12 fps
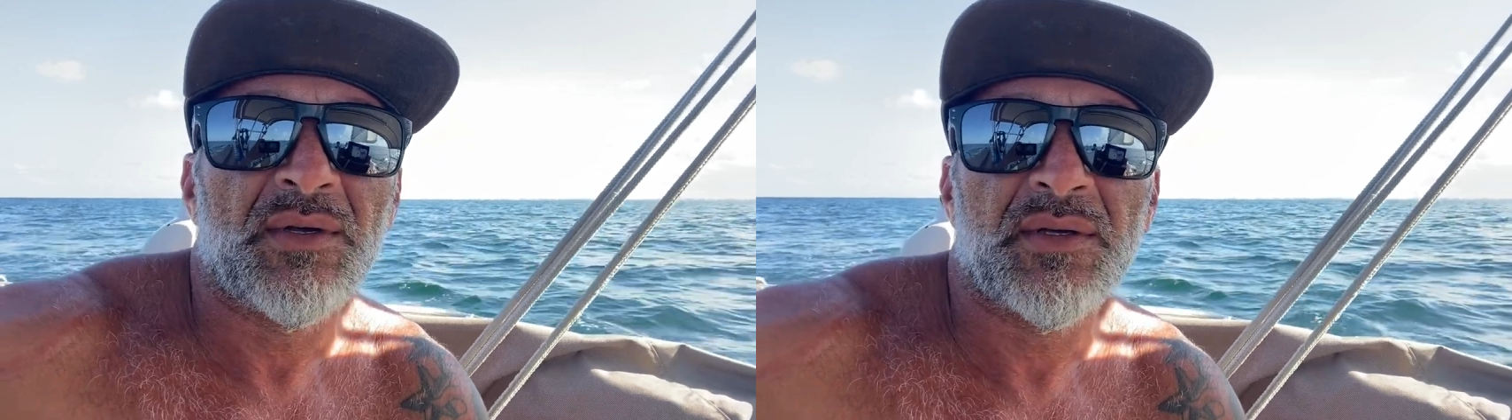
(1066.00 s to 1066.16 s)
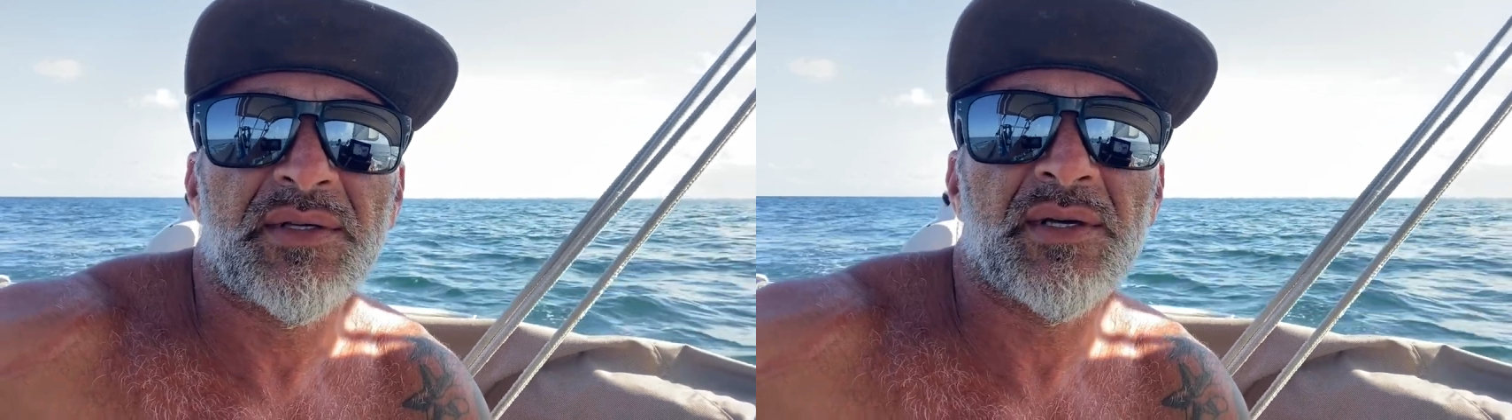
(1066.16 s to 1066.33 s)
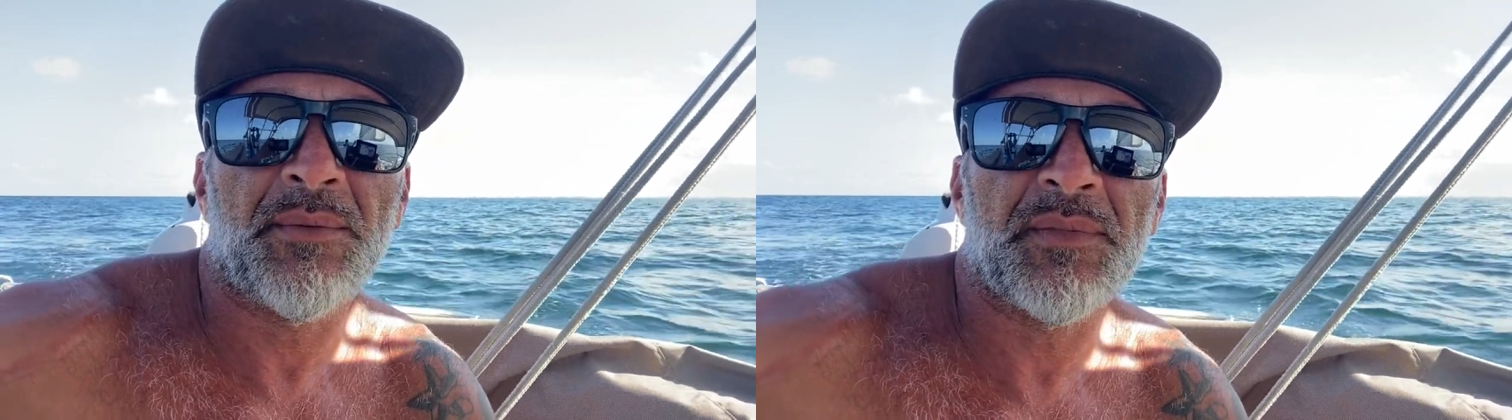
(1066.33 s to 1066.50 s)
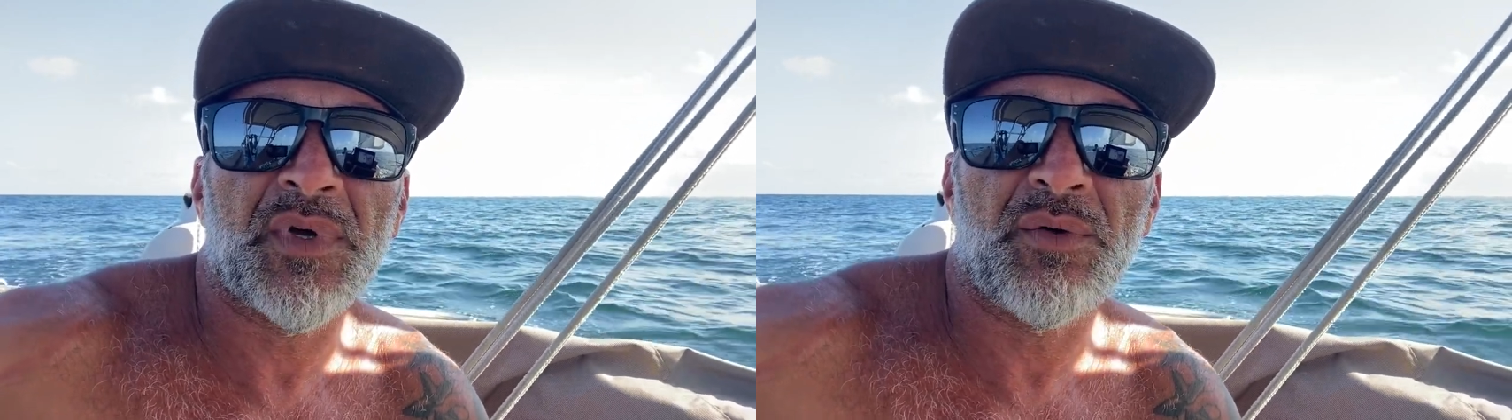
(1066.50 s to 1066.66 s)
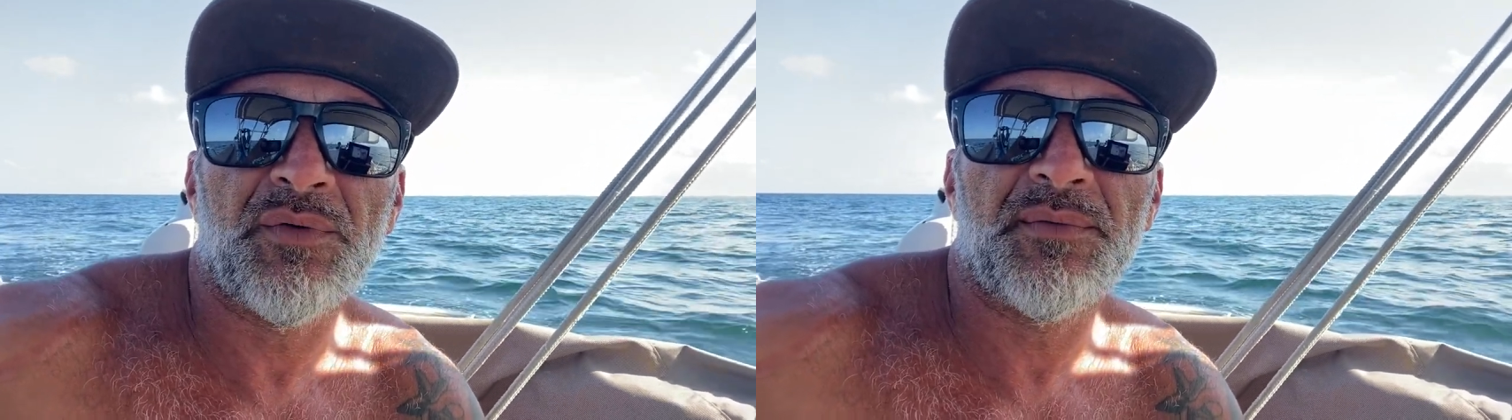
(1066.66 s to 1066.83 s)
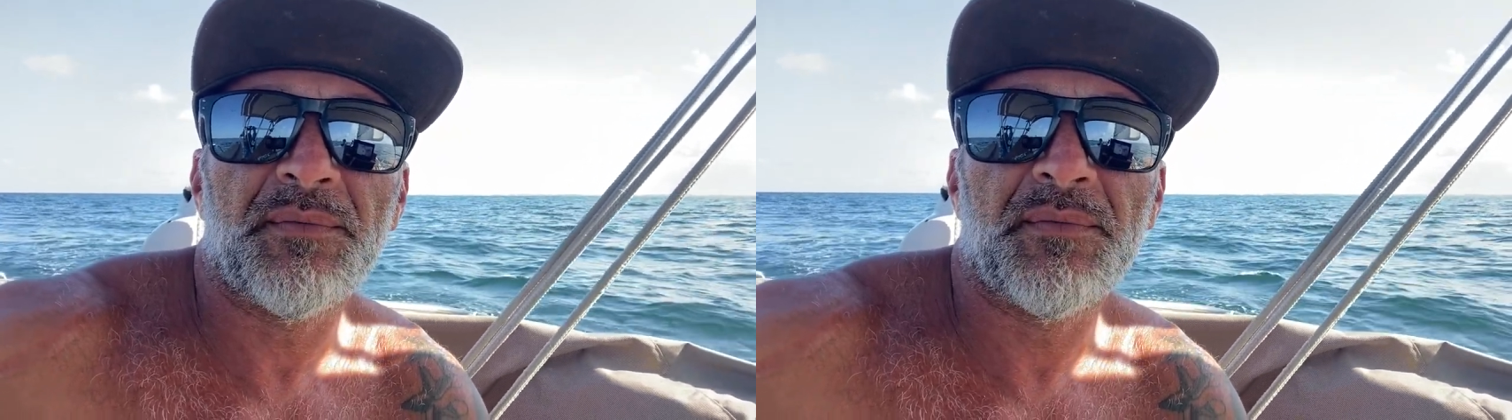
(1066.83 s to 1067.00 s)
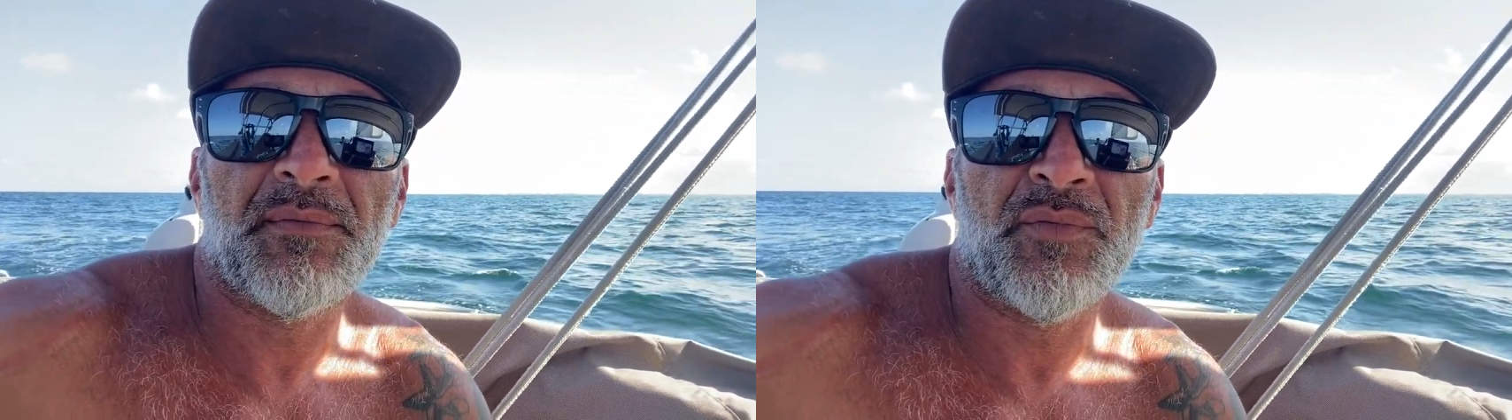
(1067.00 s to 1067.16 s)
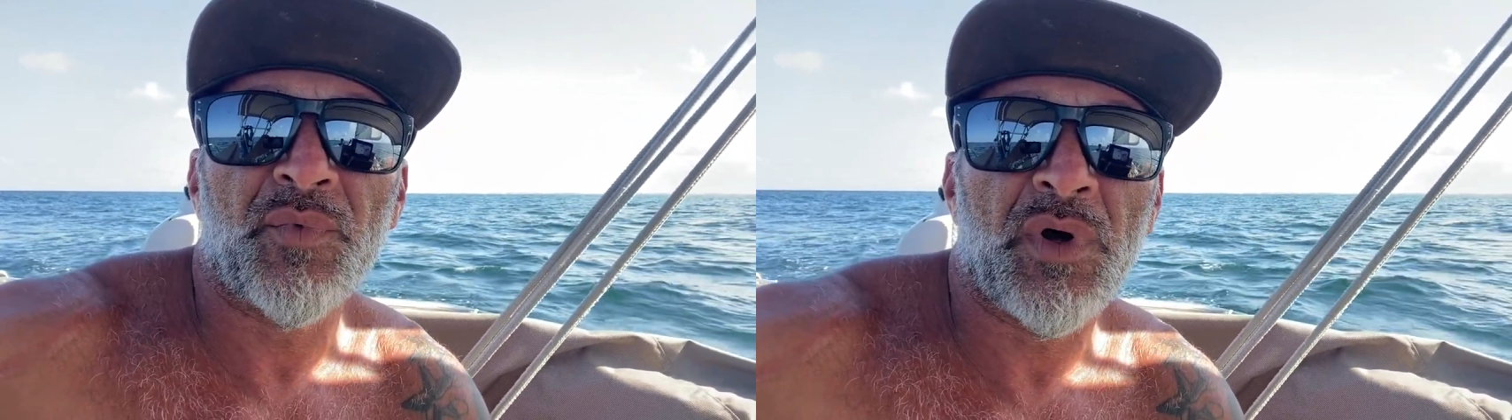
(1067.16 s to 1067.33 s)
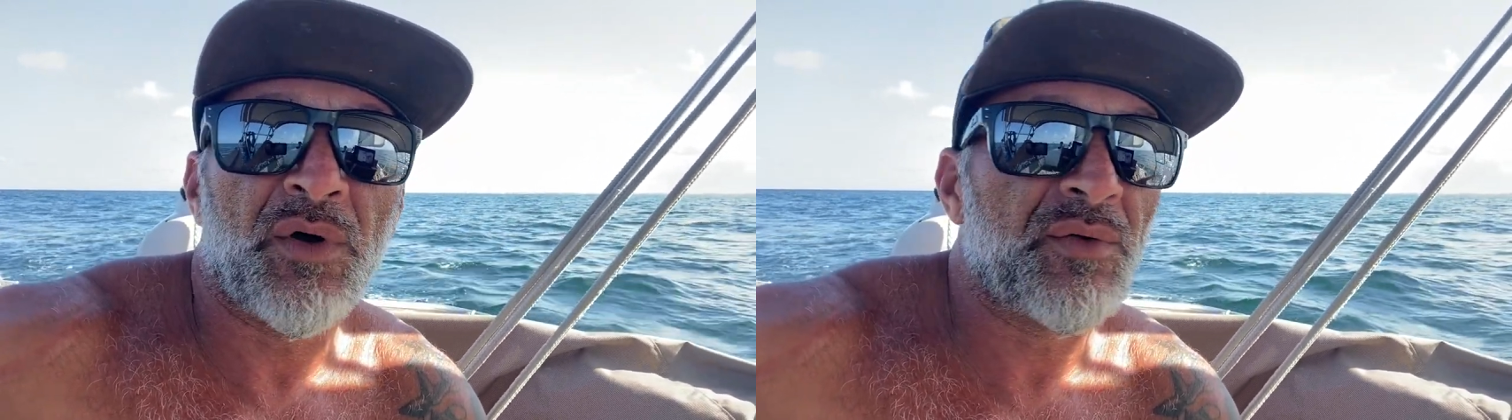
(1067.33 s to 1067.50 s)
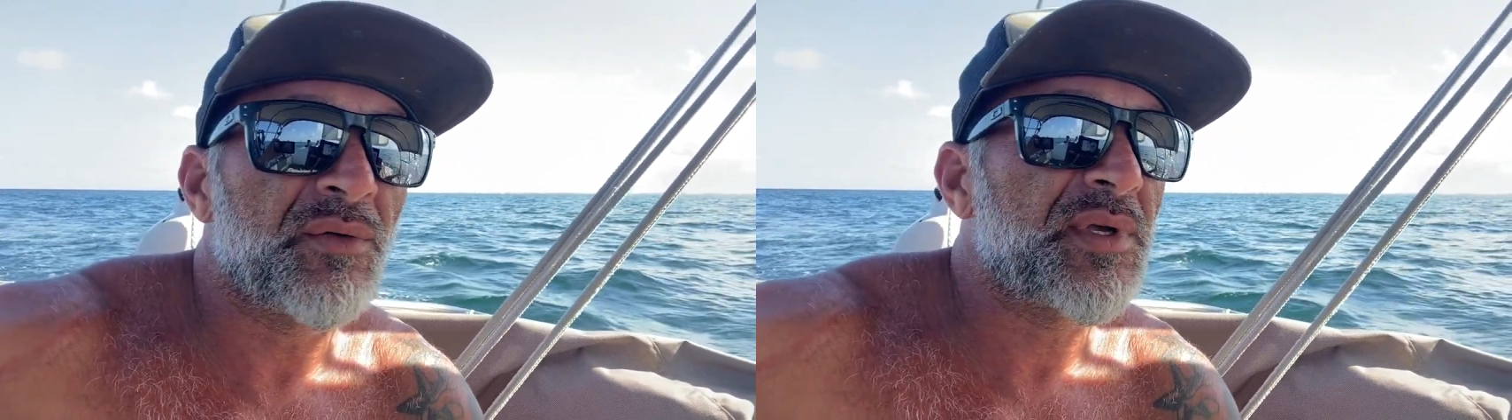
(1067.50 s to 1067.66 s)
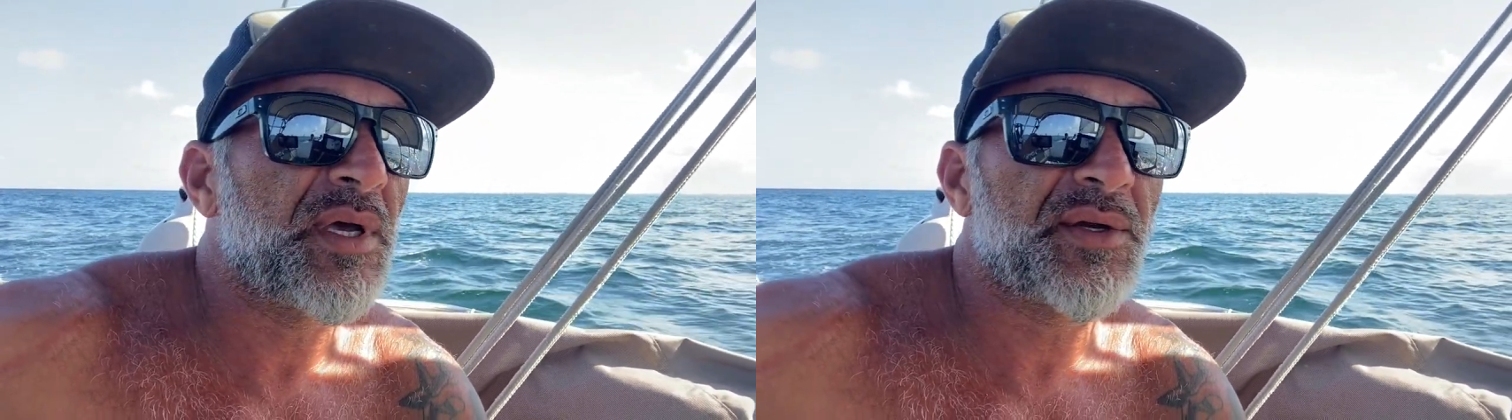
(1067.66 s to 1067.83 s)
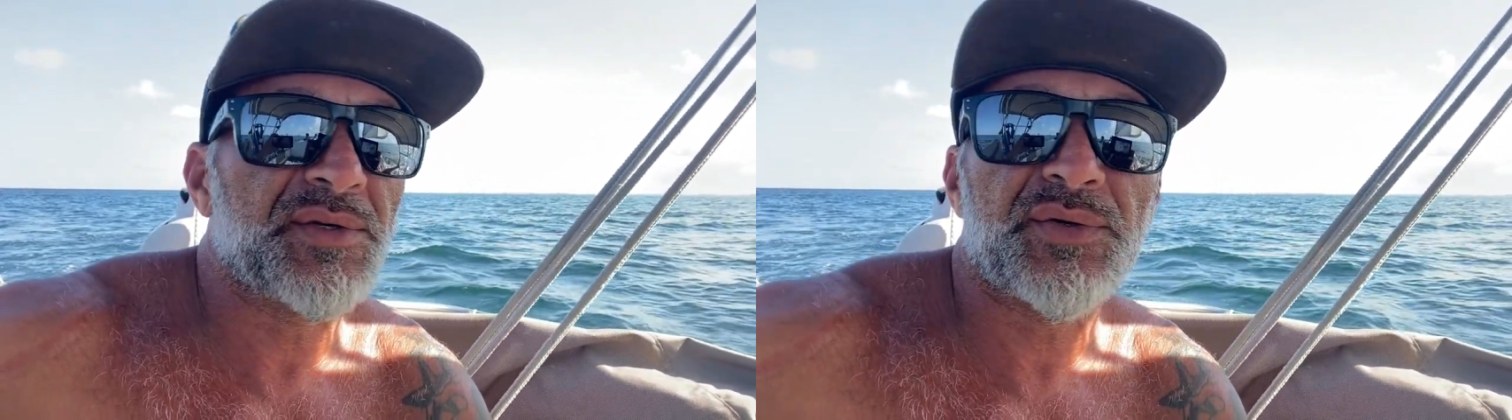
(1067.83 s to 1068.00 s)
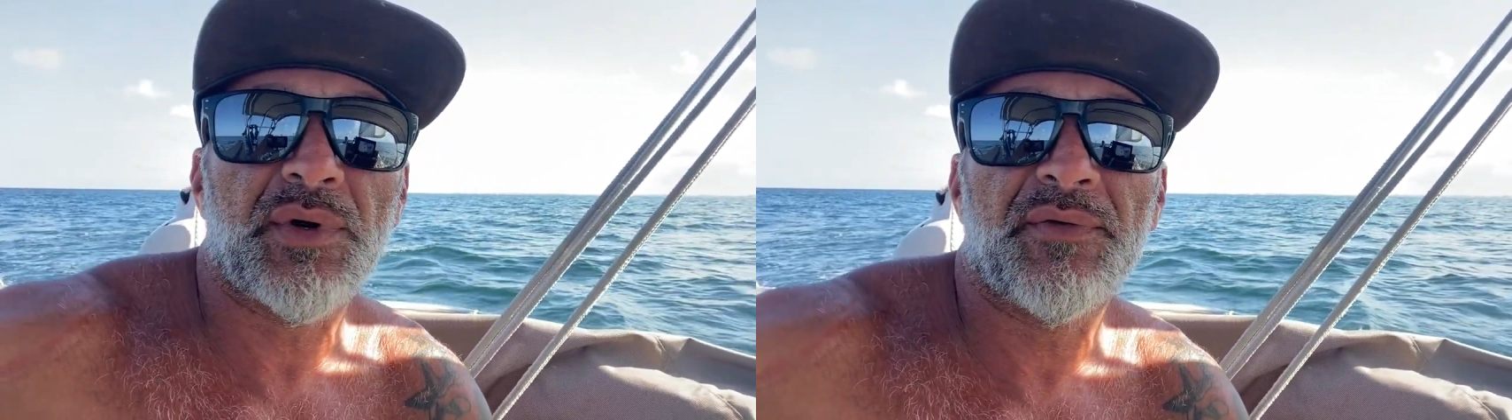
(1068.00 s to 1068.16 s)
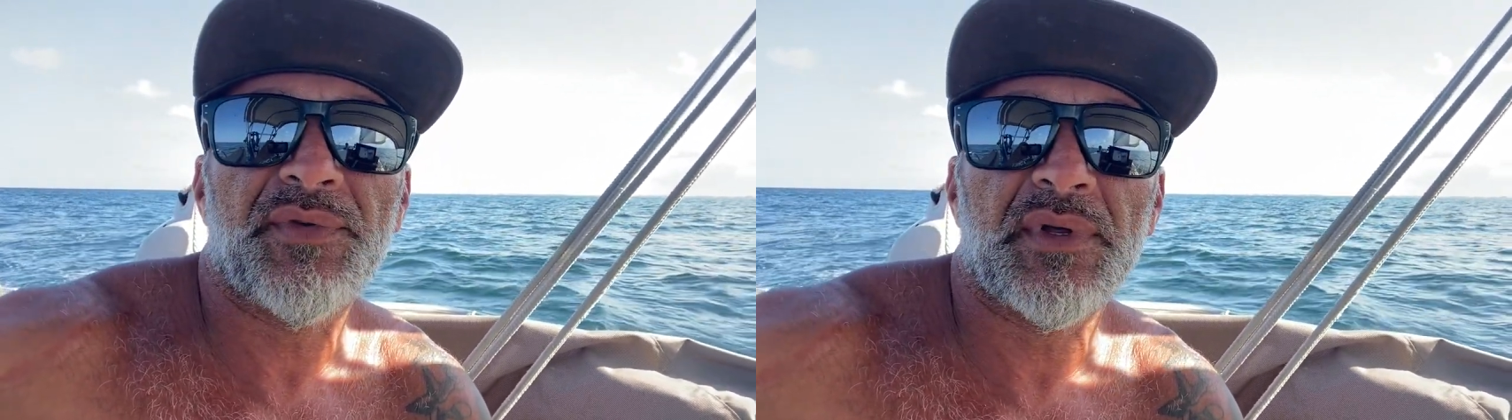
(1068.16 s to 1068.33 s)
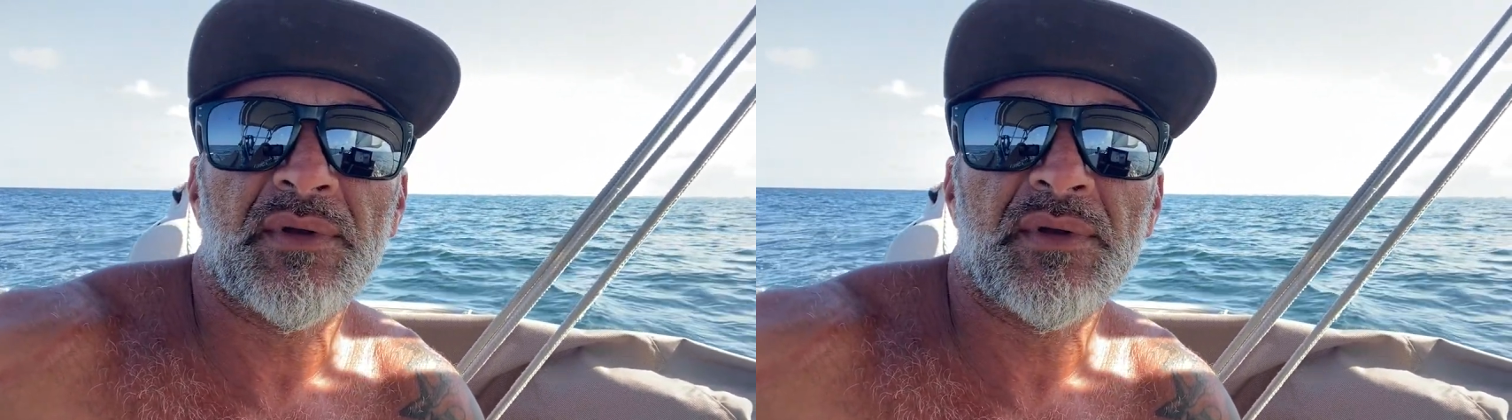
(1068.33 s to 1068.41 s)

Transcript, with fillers: something go wrong, catastrophic,